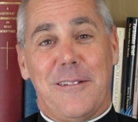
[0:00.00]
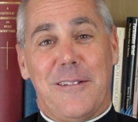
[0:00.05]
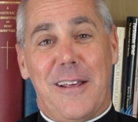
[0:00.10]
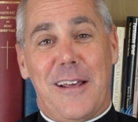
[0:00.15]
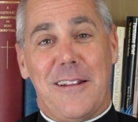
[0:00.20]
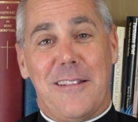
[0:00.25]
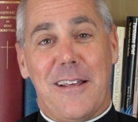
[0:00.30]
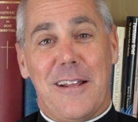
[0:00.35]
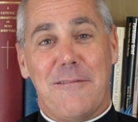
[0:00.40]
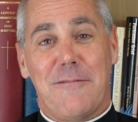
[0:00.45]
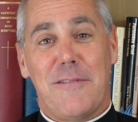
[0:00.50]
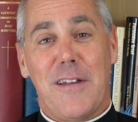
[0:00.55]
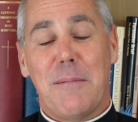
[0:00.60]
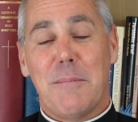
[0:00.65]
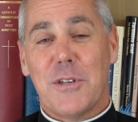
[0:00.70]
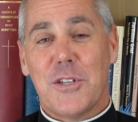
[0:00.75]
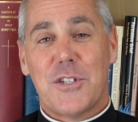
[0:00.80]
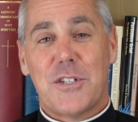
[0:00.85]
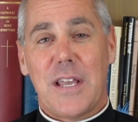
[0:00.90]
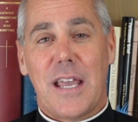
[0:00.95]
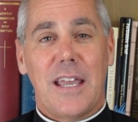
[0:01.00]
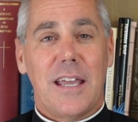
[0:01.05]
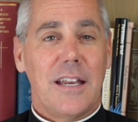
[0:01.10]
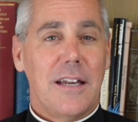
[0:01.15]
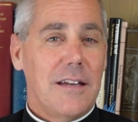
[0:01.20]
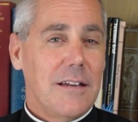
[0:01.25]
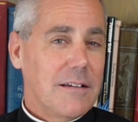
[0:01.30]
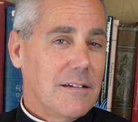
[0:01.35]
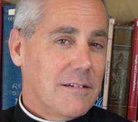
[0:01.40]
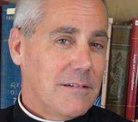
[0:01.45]
That famous
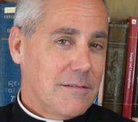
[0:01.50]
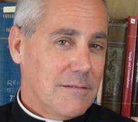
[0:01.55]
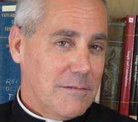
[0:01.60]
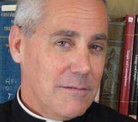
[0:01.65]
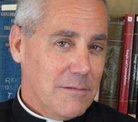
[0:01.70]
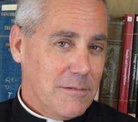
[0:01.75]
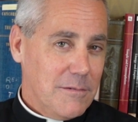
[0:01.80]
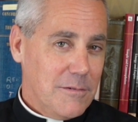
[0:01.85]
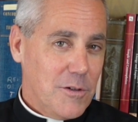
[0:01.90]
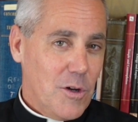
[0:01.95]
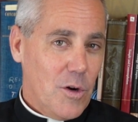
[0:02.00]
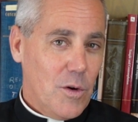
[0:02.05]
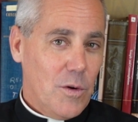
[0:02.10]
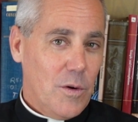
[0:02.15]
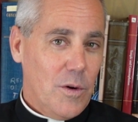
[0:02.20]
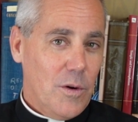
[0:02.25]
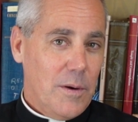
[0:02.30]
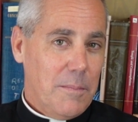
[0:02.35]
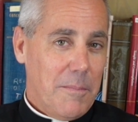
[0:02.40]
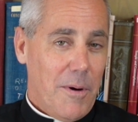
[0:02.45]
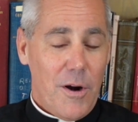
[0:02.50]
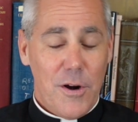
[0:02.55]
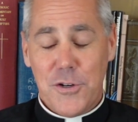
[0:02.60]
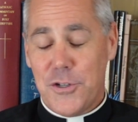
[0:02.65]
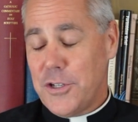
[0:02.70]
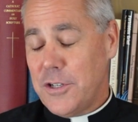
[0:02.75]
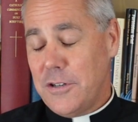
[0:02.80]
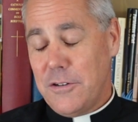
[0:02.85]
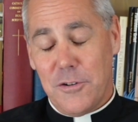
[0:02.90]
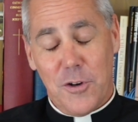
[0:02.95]
saying, no
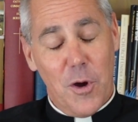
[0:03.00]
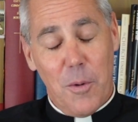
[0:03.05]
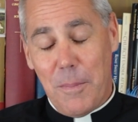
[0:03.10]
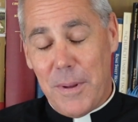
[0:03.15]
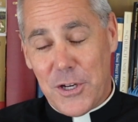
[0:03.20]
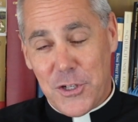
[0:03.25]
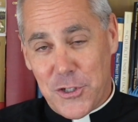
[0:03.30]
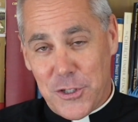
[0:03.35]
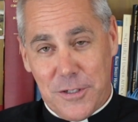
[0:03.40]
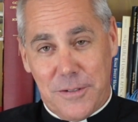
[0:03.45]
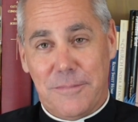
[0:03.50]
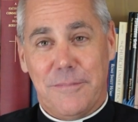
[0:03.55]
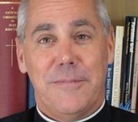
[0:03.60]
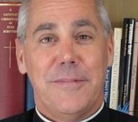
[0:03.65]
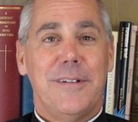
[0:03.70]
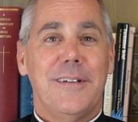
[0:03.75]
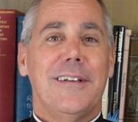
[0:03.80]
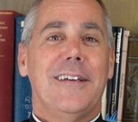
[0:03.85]
margin, no mission.